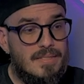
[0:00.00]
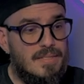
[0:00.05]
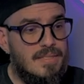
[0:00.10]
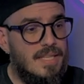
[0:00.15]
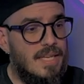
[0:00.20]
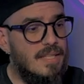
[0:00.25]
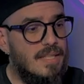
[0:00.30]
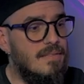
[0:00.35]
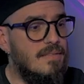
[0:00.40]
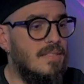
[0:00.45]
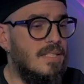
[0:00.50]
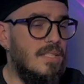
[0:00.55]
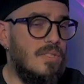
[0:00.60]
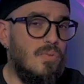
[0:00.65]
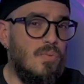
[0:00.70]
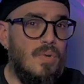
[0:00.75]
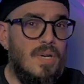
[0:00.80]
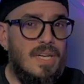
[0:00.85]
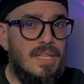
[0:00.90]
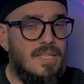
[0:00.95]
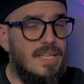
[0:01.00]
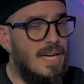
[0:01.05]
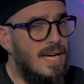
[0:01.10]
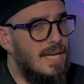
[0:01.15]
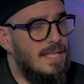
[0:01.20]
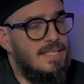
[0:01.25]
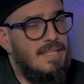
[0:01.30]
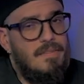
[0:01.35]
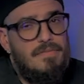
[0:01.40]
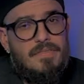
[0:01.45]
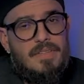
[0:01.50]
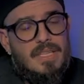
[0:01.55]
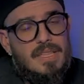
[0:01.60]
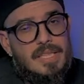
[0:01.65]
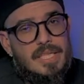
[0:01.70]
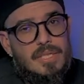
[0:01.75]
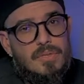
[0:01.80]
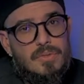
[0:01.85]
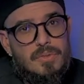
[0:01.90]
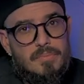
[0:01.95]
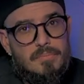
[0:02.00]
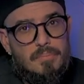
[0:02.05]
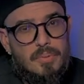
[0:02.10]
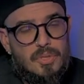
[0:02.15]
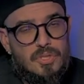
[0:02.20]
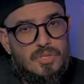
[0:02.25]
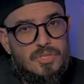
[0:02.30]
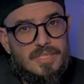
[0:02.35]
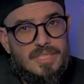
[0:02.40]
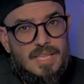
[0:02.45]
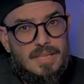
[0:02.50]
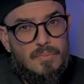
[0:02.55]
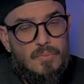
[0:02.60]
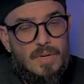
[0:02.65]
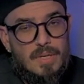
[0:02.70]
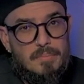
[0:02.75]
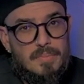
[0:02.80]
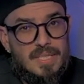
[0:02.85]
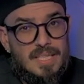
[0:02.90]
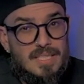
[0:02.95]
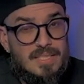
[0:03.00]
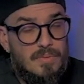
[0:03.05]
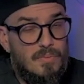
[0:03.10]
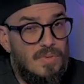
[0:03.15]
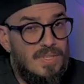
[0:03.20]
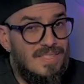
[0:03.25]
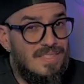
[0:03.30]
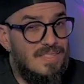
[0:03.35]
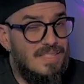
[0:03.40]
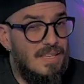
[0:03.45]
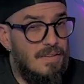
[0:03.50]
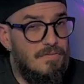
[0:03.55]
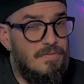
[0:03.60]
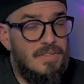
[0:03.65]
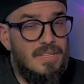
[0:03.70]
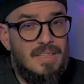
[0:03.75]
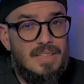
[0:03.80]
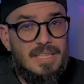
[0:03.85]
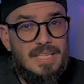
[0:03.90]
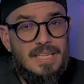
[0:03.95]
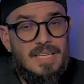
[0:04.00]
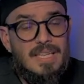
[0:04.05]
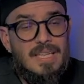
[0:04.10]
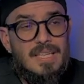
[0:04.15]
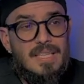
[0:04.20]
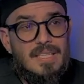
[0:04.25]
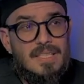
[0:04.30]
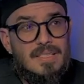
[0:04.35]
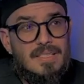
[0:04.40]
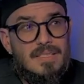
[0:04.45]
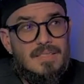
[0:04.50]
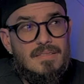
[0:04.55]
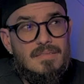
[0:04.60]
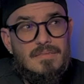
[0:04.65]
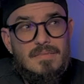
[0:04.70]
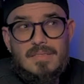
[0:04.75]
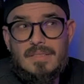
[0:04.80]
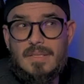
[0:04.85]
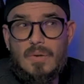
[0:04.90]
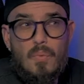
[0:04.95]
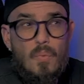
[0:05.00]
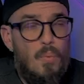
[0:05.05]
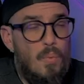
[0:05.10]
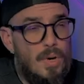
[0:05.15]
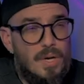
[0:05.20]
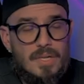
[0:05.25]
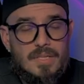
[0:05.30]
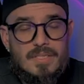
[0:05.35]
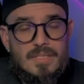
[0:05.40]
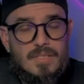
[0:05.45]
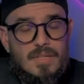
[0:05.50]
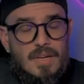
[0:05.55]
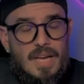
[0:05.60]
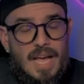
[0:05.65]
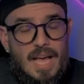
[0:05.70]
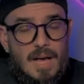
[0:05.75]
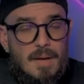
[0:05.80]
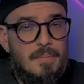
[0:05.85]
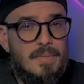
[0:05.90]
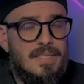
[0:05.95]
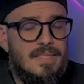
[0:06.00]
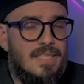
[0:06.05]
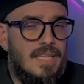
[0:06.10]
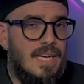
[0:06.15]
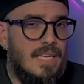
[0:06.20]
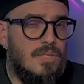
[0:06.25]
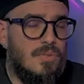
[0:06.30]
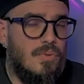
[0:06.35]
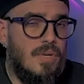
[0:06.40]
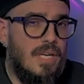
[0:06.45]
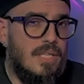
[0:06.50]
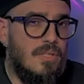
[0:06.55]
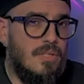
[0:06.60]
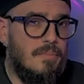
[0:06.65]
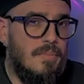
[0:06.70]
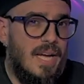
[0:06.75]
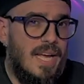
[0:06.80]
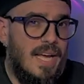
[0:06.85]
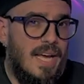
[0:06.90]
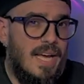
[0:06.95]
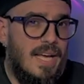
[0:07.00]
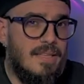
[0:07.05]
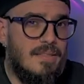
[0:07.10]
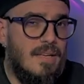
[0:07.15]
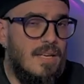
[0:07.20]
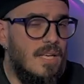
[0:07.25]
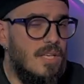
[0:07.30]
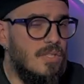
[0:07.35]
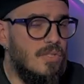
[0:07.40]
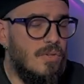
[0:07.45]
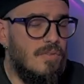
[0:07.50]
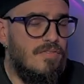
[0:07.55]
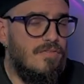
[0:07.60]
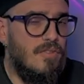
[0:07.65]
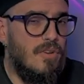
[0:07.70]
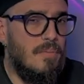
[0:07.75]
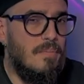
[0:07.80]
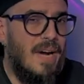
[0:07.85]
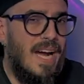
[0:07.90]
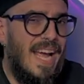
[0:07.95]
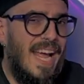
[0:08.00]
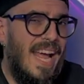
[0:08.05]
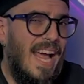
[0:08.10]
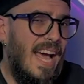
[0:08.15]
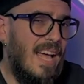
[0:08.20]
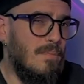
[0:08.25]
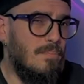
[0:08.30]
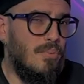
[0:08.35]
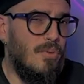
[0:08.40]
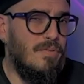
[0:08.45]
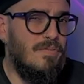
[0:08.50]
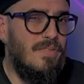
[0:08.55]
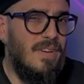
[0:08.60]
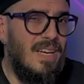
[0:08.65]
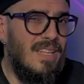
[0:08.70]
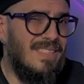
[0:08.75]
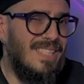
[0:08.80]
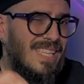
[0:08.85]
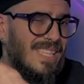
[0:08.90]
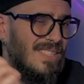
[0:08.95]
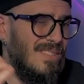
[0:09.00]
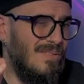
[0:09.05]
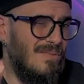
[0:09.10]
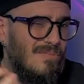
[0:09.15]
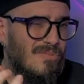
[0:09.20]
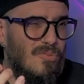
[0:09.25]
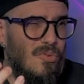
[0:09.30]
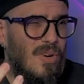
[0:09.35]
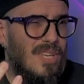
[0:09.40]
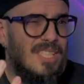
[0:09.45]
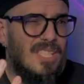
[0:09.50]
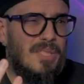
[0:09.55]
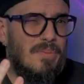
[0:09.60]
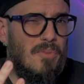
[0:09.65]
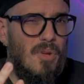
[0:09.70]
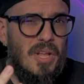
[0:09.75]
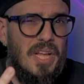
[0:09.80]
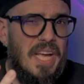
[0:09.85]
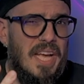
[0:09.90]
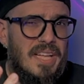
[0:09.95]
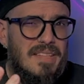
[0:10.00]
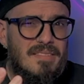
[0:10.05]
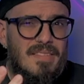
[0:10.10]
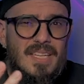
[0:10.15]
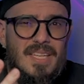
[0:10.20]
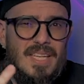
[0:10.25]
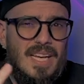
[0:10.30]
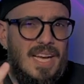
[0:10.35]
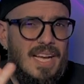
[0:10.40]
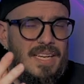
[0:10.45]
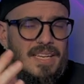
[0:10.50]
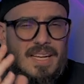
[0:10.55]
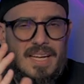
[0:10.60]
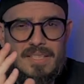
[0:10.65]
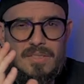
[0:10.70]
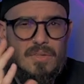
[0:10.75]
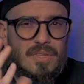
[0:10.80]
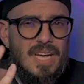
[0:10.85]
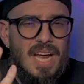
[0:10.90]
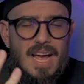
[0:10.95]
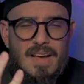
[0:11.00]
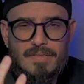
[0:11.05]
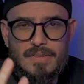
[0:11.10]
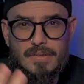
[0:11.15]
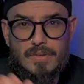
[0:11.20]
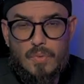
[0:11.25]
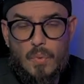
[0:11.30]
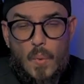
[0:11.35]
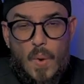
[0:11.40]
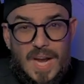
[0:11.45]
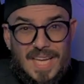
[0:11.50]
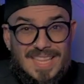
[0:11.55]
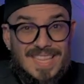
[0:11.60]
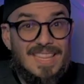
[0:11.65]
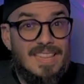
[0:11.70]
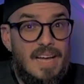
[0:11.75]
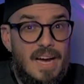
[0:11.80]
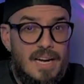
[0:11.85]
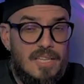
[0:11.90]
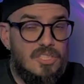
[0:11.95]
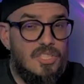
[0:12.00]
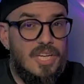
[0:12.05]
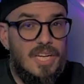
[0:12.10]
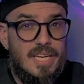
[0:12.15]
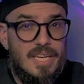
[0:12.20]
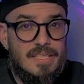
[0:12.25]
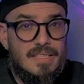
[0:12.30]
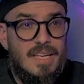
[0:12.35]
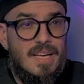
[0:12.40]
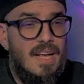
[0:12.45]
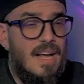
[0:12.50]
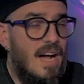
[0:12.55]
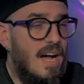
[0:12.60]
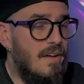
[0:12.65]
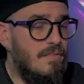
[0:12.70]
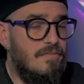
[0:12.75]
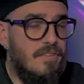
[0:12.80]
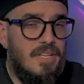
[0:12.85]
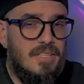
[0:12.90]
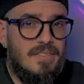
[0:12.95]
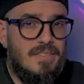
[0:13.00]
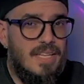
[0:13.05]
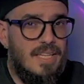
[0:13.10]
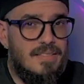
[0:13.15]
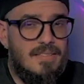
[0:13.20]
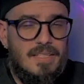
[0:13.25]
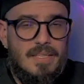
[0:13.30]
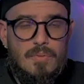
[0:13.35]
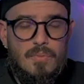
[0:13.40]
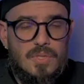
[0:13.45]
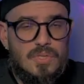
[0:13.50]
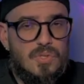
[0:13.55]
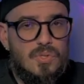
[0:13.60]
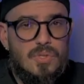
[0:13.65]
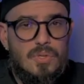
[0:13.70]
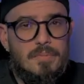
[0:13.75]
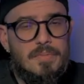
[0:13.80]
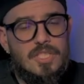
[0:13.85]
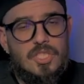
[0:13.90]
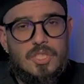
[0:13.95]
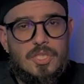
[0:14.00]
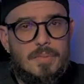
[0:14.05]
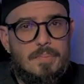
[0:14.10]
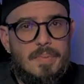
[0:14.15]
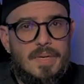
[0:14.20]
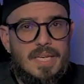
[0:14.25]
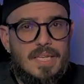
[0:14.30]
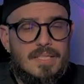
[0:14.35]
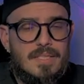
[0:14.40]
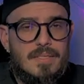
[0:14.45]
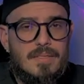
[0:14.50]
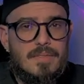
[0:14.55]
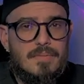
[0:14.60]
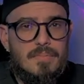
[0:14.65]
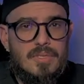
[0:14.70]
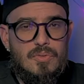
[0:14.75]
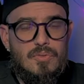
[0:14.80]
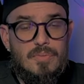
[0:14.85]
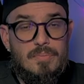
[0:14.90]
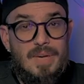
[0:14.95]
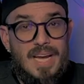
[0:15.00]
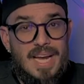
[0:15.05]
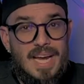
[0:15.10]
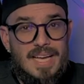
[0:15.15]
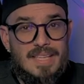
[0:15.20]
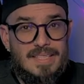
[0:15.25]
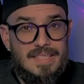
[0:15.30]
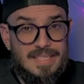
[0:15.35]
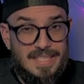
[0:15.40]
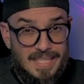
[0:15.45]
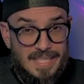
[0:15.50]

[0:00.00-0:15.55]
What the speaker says: than this one, I definitely couldn't purchase that one because it was definitely the worst helmet that I tried on my head. So for my head profile, that is quite a small head, and I don't have a quite large head, I found that it was too much space between my head and the